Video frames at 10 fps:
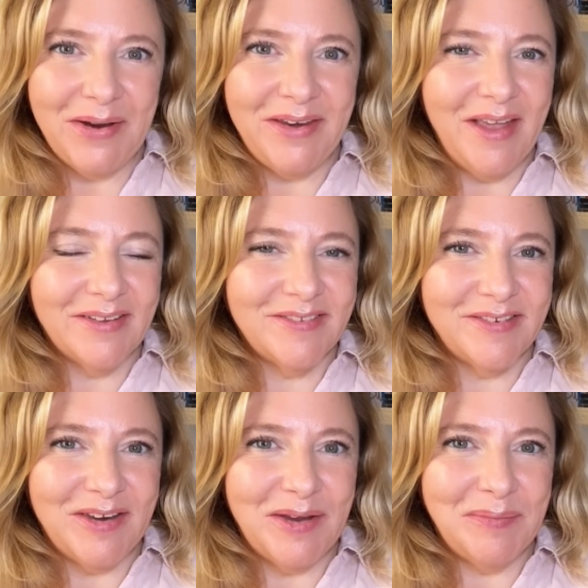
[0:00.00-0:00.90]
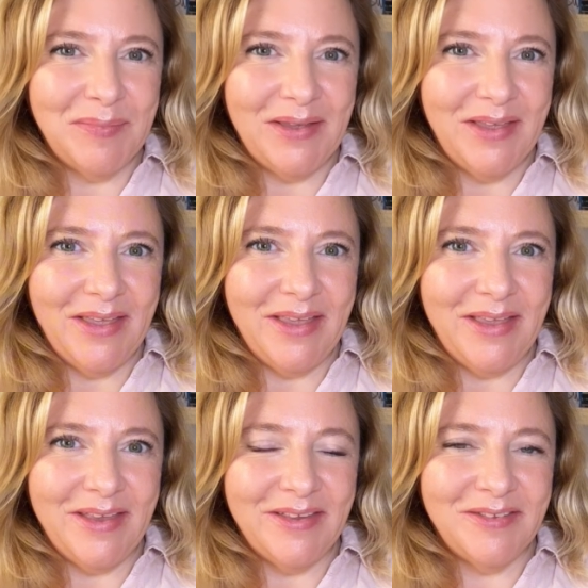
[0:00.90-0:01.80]
next tip
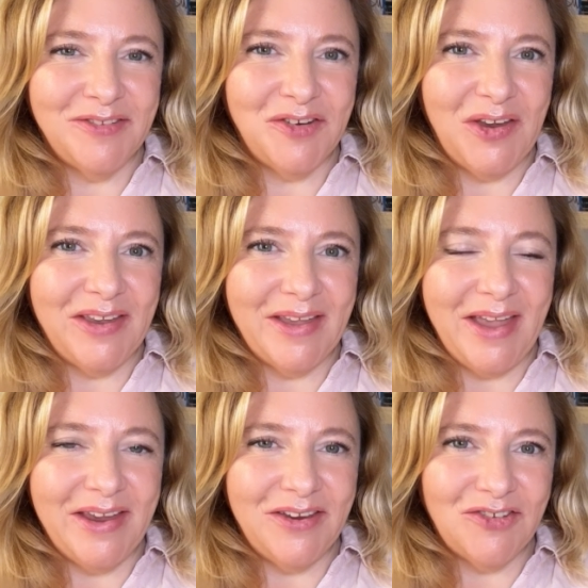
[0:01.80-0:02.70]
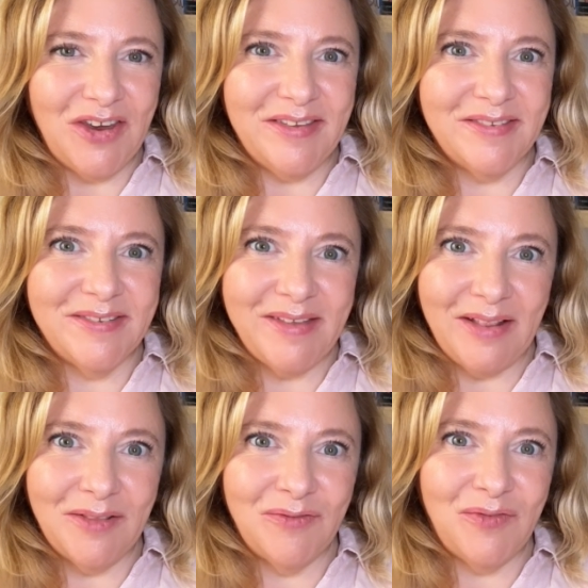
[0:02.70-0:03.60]
is to engage in
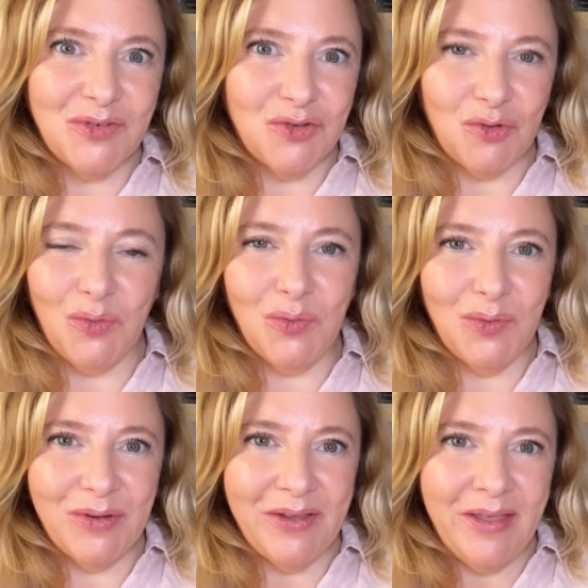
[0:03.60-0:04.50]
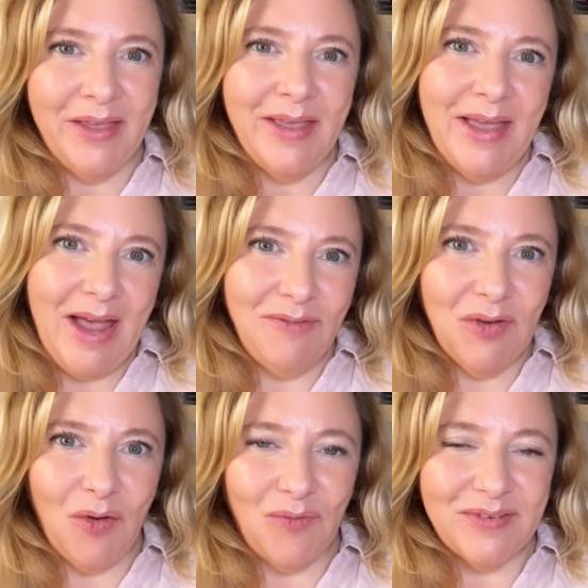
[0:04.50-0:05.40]
self-talk. Have a
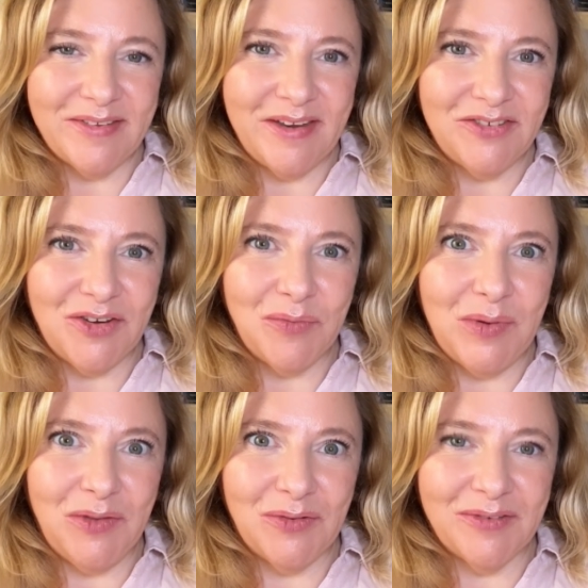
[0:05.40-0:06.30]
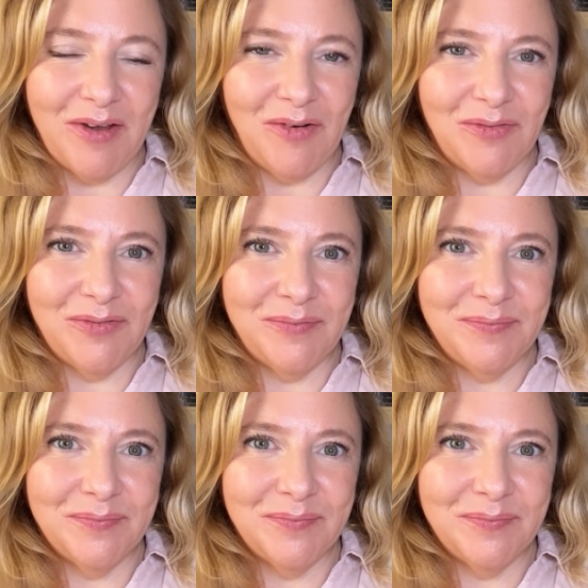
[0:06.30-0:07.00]
conversation with yourself.